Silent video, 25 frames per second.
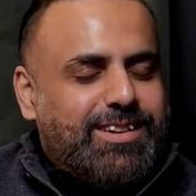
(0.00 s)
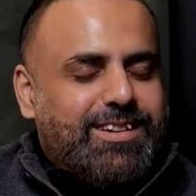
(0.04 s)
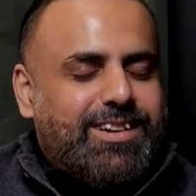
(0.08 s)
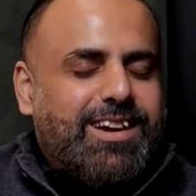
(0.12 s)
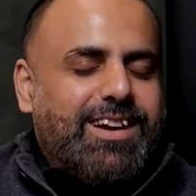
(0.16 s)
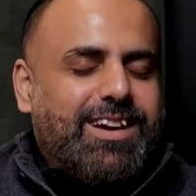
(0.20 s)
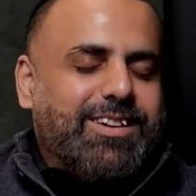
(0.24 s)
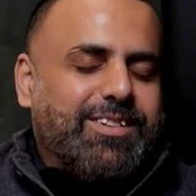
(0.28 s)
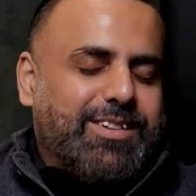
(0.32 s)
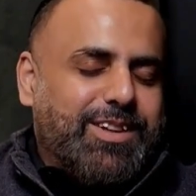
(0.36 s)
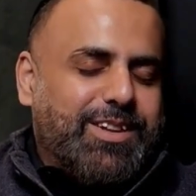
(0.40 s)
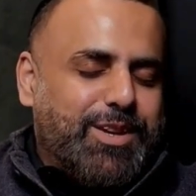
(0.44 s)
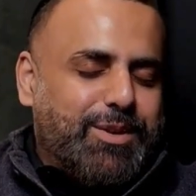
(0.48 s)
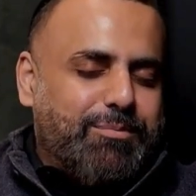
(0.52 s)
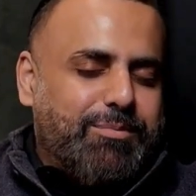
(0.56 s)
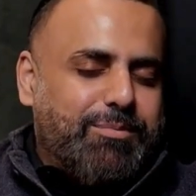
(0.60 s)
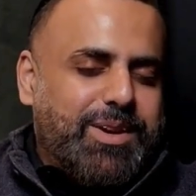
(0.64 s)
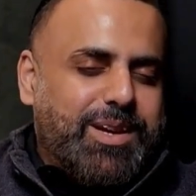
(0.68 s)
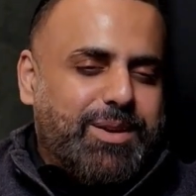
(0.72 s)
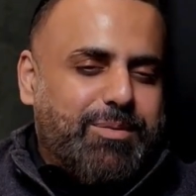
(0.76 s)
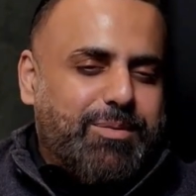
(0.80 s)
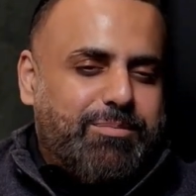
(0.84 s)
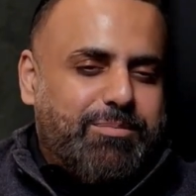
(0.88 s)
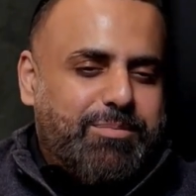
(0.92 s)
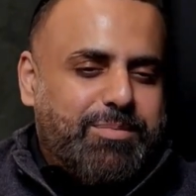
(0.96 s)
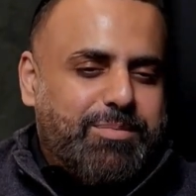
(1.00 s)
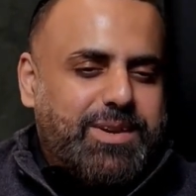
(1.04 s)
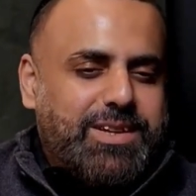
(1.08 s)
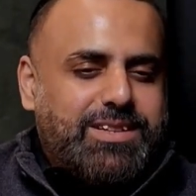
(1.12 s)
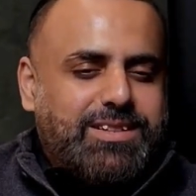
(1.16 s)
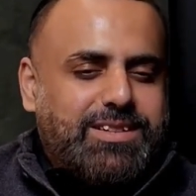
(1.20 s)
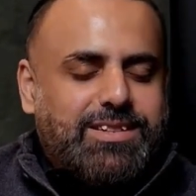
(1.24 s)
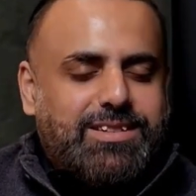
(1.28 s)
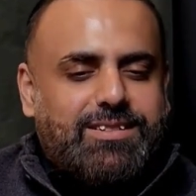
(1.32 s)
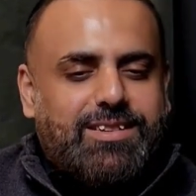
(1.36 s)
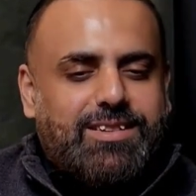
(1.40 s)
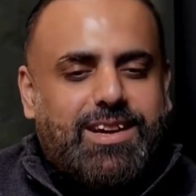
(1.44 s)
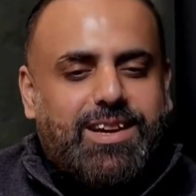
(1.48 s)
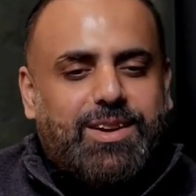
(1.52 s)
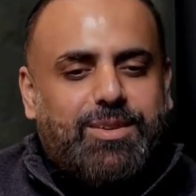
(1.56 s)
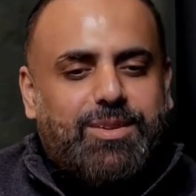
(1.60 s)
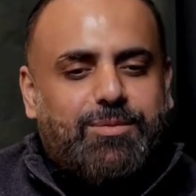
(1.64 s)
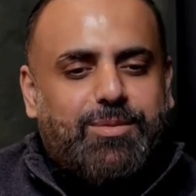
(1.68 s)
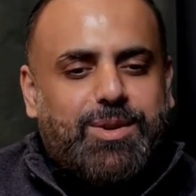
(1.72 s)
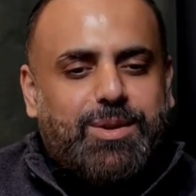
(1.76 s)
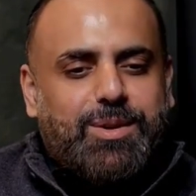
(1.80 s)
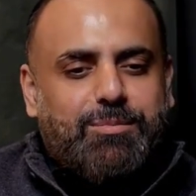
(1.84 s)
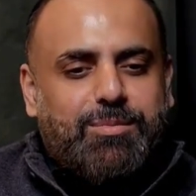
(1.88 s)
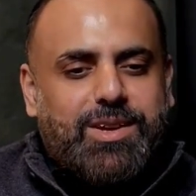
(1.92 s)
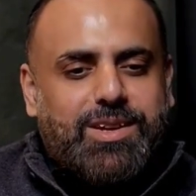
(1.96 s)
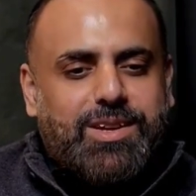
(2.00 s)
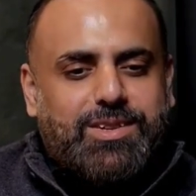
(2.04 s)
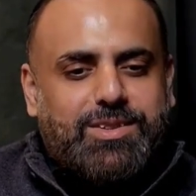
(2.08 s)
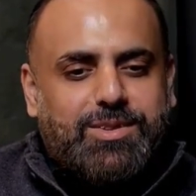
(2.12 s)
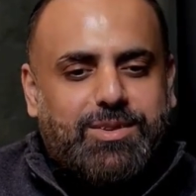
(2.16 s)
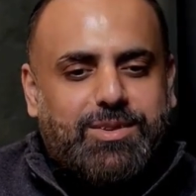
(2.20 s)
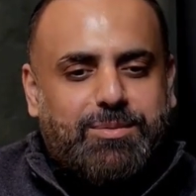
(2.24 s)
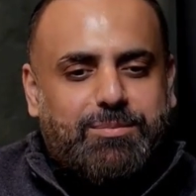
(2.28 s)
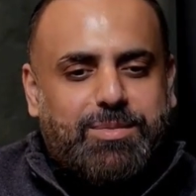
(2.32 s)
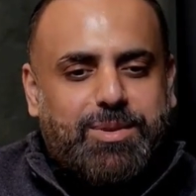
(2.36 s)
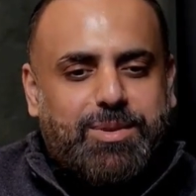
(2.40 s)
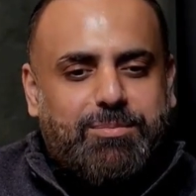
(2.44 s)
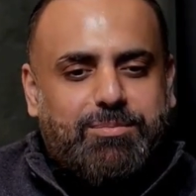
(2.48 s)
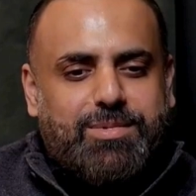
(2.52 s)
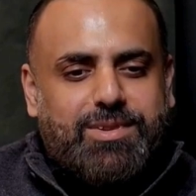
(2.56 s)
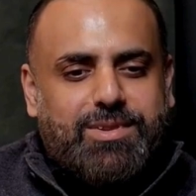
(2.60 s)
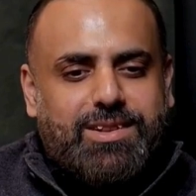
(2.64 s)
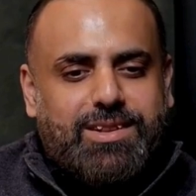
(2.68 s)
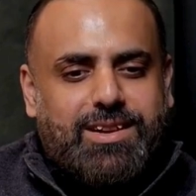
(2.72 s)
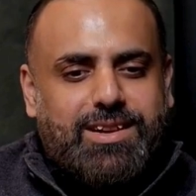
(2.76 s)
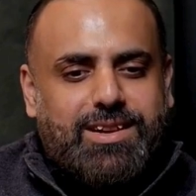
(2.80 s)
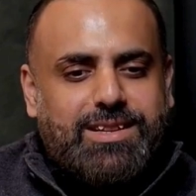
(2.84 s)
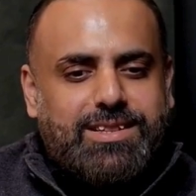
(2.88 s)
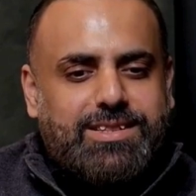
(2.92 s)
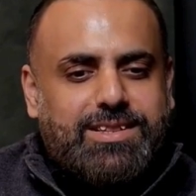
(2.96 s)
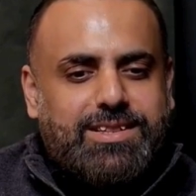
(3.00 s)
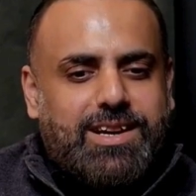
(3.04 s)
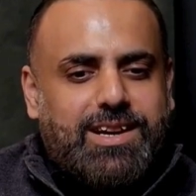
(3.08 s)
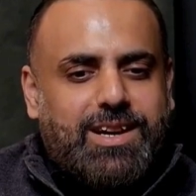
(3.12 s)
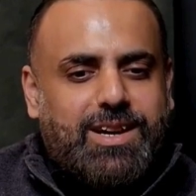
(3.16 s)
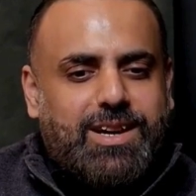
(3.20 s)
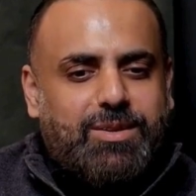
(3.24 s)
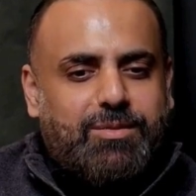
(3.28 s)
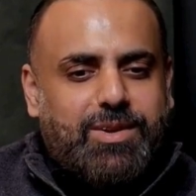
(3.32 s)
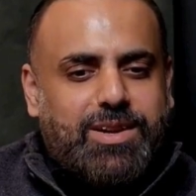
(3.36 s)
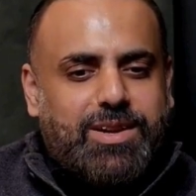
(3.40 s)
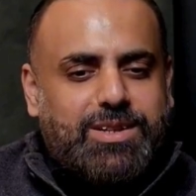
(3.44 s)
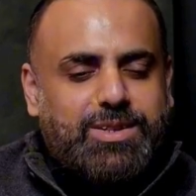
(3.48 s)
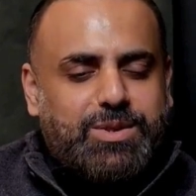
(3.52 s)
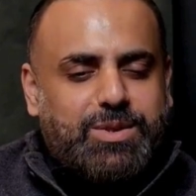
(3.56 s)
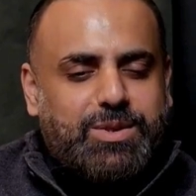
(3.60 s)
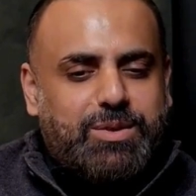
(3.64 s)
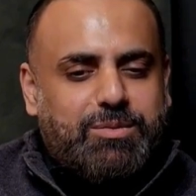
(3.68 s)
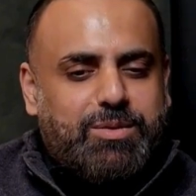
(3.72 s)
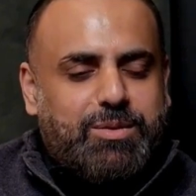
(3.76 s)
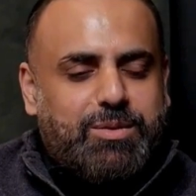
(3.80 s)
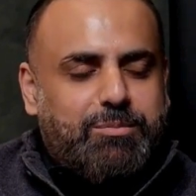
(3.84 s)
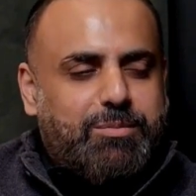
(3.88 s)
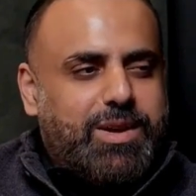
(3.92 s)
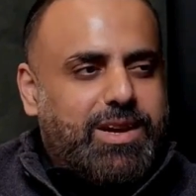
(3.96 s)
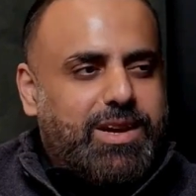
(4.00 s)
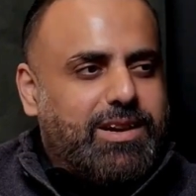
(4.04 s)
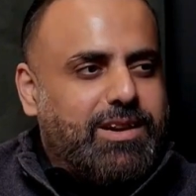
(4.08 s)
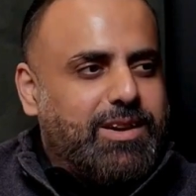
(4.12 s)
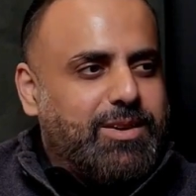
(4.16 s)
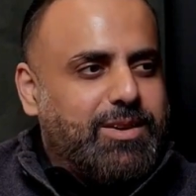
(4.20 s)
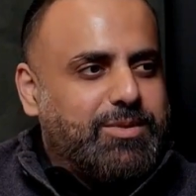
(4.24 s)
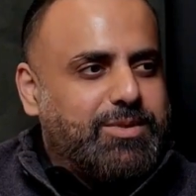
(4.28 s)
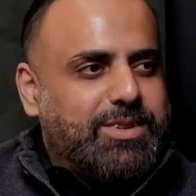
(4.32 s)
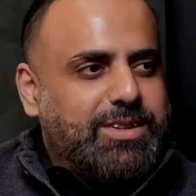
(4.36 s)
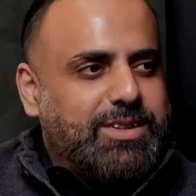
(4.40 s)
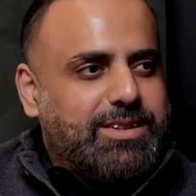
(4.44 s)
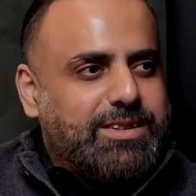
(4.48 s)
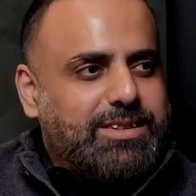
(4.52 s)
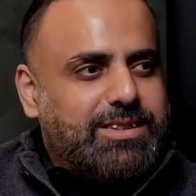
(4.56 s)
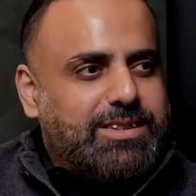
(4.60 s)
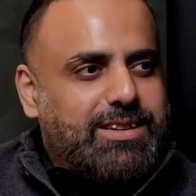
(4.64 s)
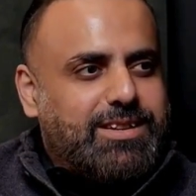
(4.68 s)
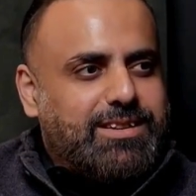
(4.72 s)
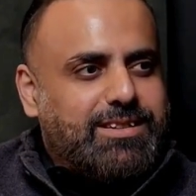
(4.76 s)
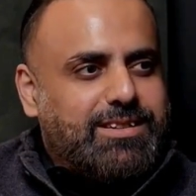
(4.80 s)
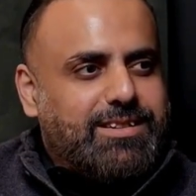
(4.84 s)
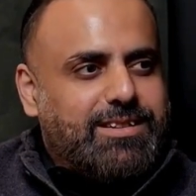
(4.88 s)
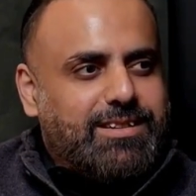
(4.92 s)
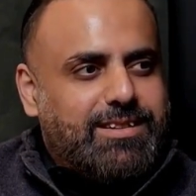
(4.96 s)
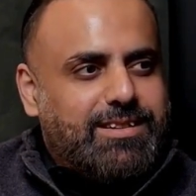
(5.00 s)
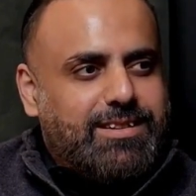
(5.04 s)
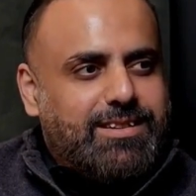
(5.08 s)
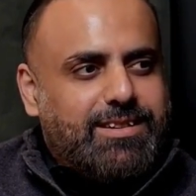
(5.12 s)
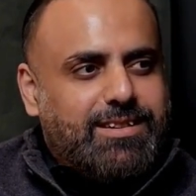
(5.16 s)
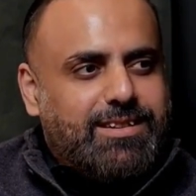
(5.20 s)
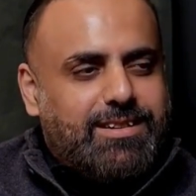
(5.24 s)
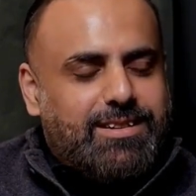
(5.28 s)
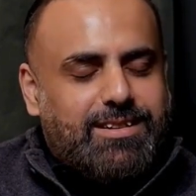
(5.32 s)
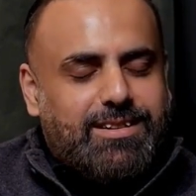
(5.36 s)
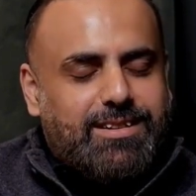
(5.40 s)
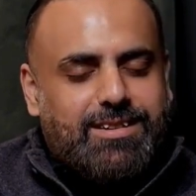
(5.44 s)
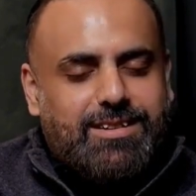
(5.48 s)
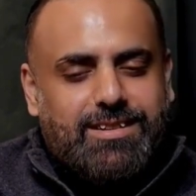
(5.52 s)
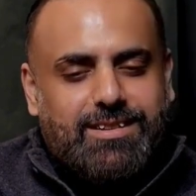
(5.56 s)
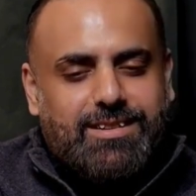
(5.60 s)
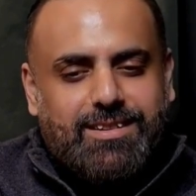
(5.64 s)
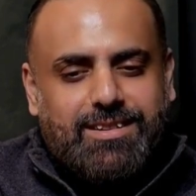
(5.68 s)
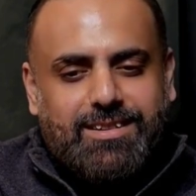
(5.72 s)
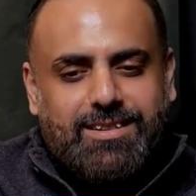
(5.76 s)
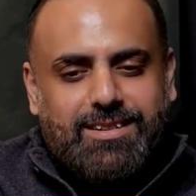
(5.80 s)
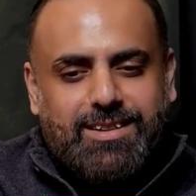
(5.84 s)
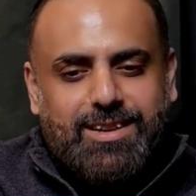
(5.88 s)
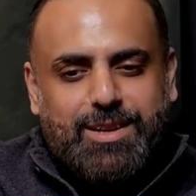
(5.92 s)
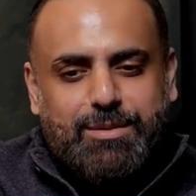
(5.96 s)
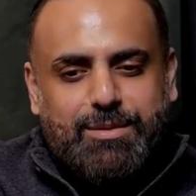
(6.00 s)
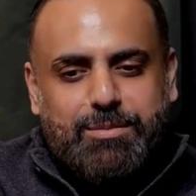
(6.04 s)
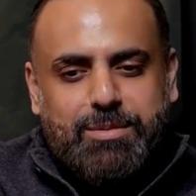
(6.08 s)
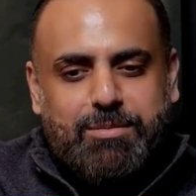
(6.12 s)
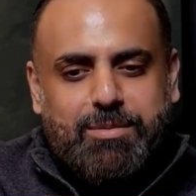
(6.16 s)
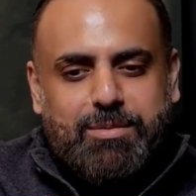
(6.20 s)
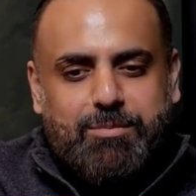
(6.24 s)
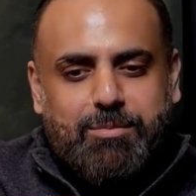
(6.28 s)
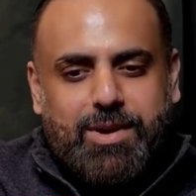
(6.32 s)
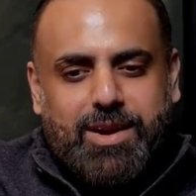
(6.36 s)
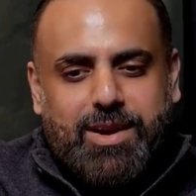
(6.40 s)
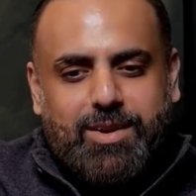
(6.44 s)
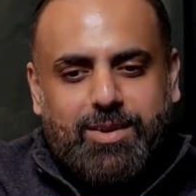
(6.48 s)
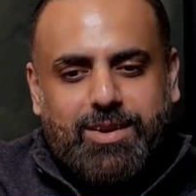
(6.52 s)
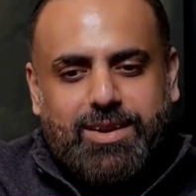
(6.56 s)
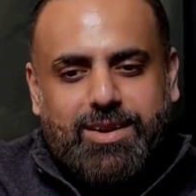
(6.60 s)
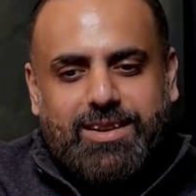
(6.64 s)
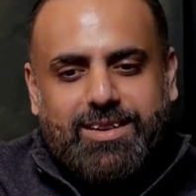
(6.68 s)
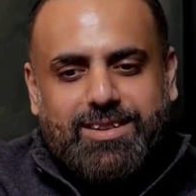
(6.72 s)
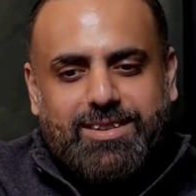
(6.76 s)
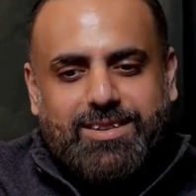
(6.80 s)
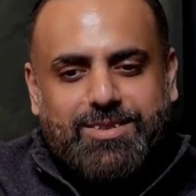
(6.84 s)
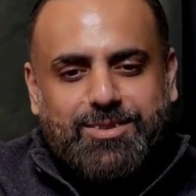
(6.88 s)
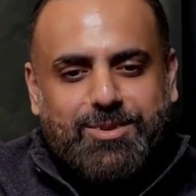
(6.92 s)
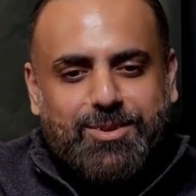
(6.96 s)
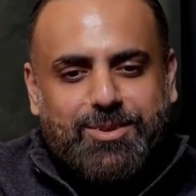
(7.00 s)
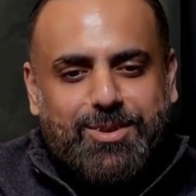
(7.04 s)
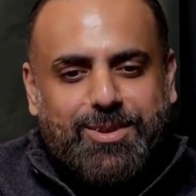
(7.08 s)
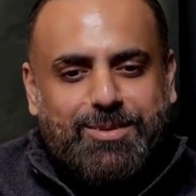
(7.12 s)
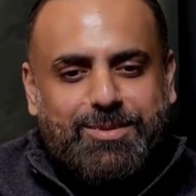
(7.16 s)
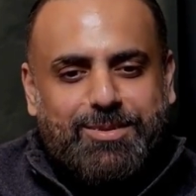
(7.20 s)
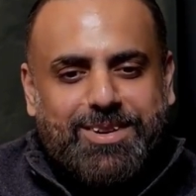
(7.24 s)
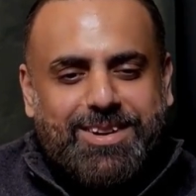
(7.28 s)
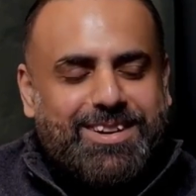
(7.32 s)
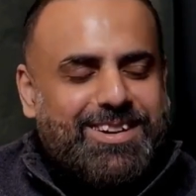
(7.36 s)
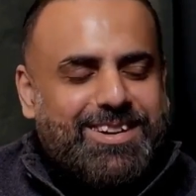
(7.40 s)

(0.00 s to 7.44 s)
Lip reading: I know there are many pieces, right? You want to make sure people are incentivized to even make houses, and maybe biotech can solve it.